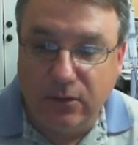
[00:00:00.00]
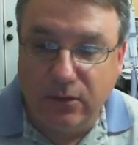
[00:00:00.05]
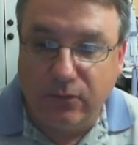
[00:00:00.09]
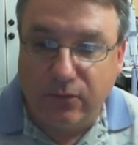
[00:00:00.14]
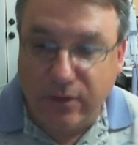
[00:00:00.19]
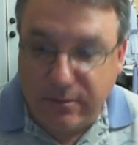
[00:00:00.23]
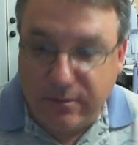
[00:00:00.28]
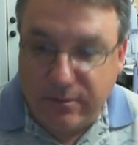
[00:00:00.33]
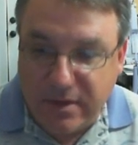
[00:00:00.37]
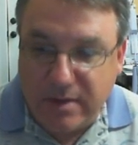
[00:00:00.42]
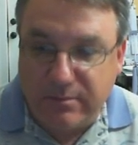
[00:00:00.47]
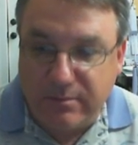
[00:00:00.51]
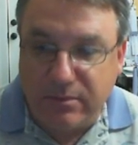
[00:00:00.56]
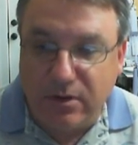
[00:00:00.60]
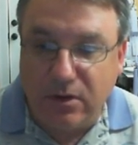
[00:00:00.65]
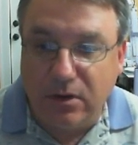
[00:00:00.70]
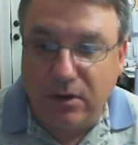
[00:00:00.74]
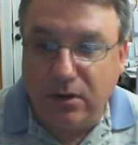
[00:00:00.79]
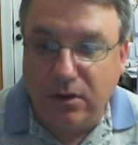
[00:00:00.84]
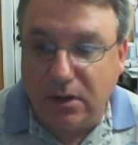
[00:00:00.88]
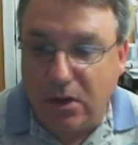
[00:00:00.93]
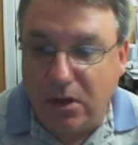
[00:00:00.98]
Remember,
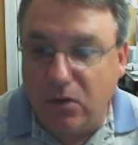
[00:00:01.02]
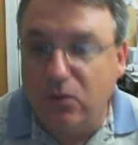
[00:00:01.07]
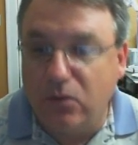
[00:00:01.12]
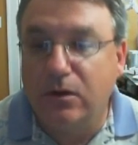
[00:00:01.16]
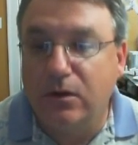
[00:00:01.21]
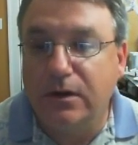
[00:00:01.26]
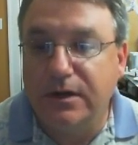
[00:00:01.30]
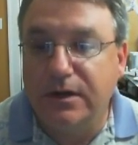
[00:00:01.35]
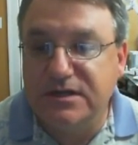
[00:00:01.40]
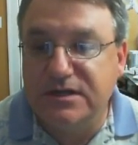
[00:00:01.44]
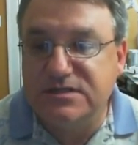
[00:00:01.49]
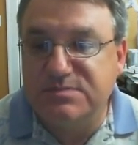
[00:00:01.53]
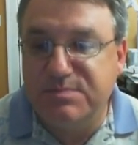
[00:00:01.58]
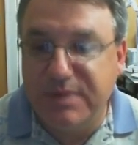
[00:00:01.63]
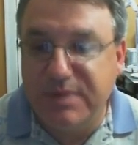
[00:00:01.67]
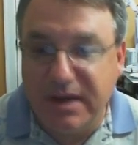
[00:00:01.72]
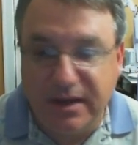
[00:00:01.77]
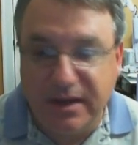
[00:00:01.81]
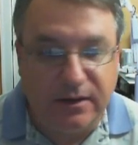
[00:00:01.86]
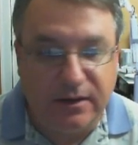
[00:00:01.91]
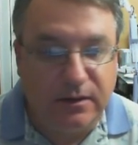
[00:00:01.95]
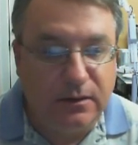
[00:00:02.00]
lower is
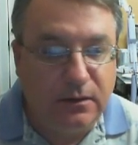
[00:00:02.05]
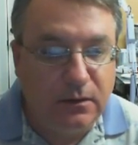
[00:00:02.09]
better.